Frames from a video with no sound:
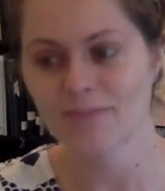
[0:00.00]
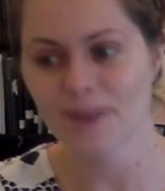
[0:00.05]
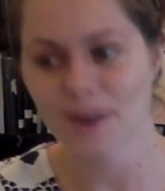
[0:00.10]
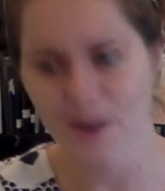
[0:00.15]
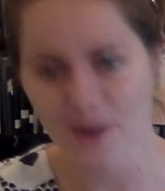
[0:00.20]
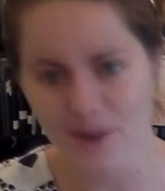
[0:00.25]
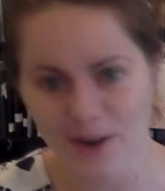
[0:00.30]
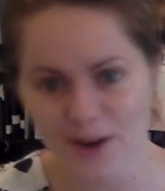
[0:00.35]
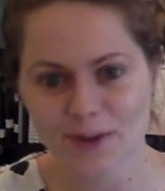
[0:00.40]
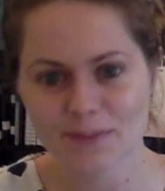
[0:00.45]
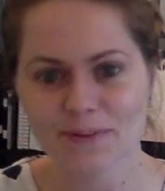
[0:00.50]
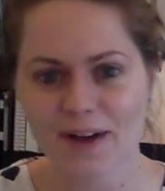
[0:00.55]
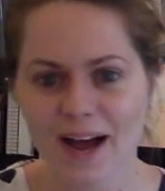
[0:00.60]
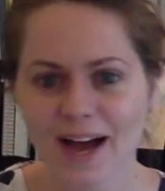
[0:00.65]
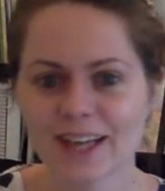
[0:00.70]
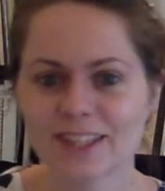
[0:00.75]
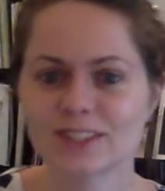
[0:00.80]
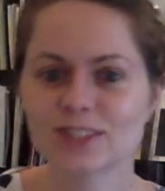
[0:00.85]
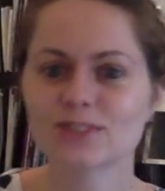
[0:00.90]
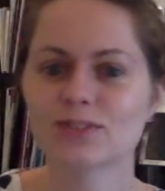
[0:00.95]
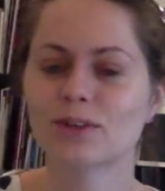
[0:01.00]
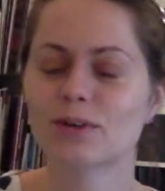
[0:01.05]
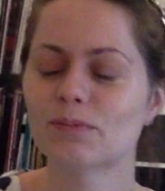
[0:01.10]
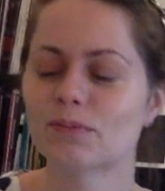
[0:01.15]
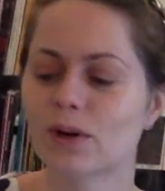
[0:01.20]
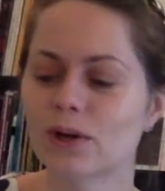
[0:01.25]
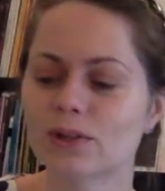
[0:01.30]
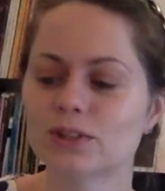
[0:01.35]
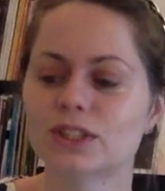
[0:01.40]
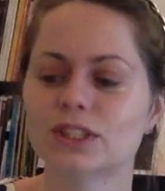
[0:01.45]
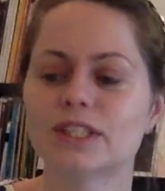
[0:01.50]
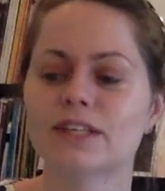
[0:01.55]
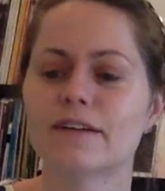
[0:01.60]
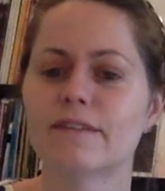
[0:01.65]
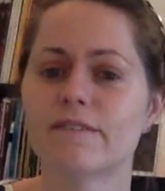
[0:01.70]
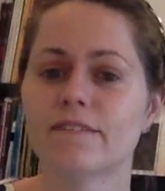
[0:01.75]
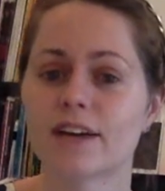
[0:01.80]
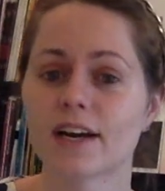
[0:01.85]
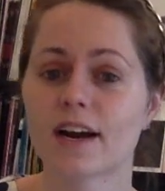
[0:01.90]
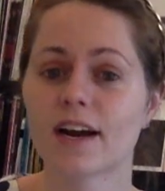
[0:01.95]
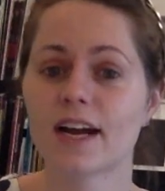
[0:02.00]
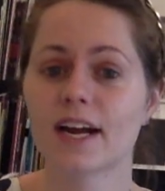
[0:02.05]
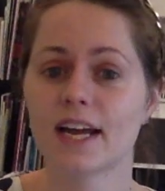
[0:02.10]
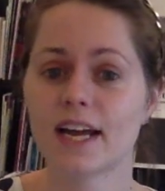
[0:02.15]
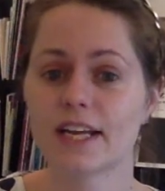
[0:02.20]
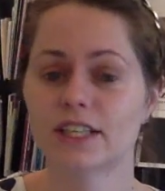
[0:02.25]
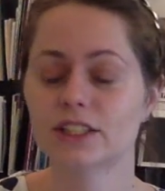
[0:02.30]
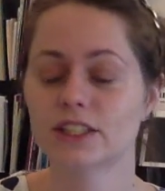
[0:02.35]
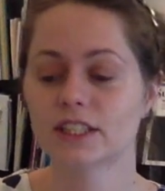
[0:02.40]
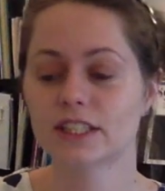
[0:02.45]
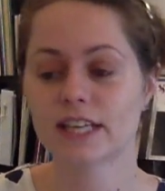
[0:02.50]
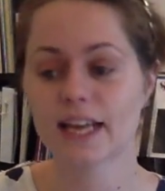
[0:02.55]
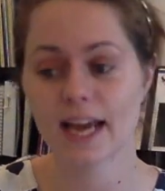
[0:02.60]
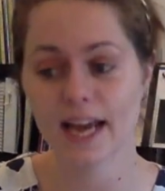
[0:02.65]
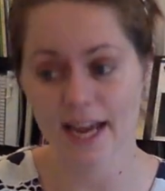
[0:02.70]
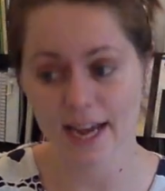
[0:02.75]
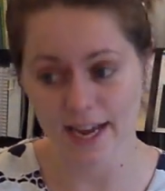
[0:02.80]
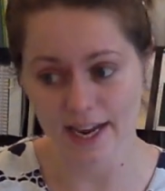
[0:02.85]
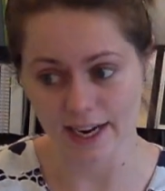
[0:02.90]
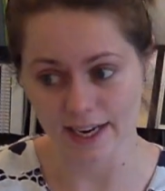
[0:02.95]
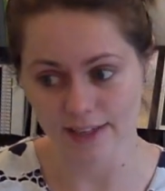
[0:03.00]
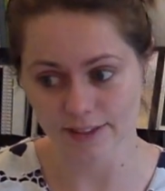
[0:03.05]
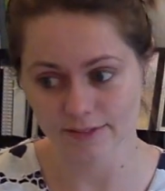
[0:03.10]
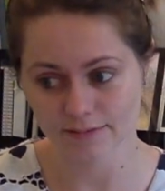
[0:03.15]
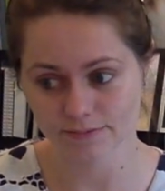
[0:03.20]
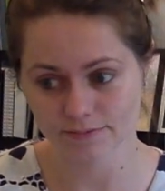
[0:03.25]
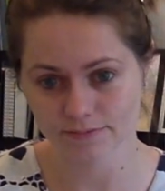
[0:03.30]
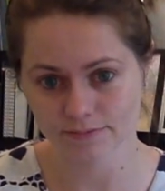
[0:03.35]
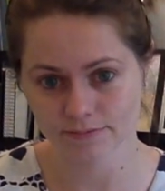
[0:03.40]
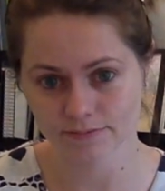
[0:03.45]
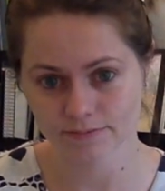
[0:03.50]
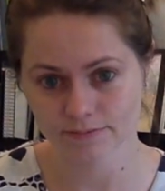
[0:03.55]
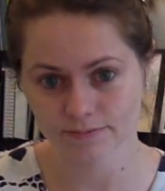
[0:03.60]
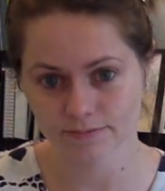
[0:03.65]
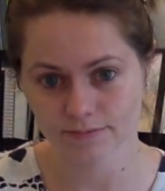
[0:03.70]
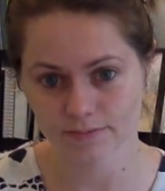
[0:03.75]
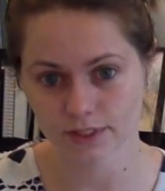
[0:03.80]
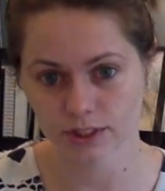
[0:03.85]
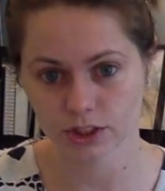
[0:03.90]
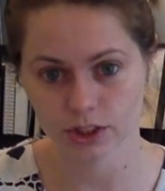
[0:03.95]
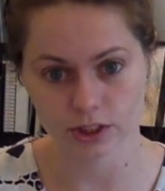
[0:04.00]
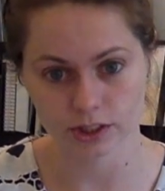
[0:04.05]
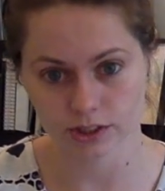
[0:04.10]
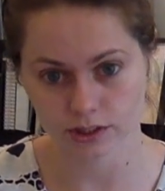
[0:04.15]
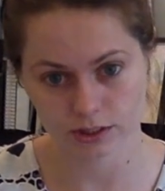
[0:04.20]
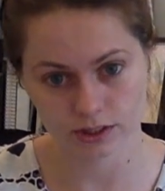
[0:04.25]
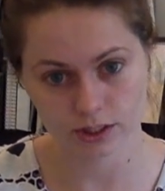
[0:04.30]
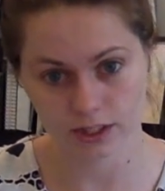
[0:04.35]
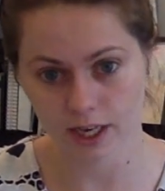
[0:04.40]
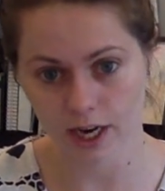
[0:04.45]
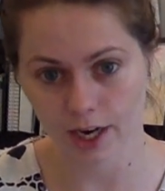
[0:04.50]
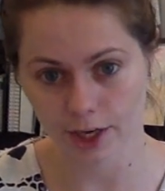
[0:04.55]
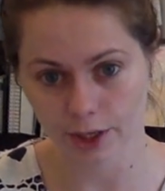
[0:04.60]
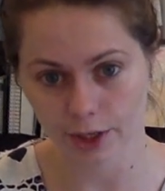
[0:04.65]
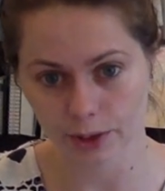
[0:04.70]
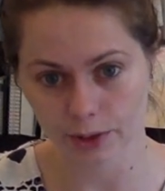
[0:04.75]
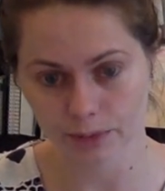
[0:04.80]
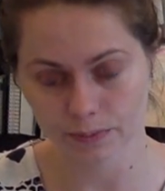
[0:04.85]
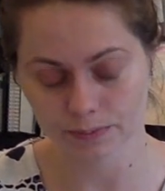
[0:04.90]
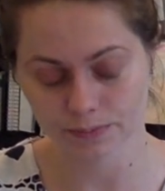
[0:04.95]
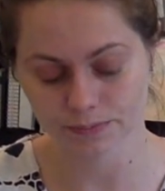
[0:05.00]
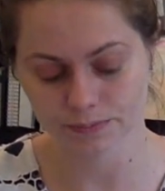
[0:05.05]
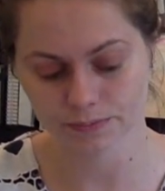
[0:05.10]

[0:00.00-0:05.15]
Perpetual Motion Variation A. It's just staccato.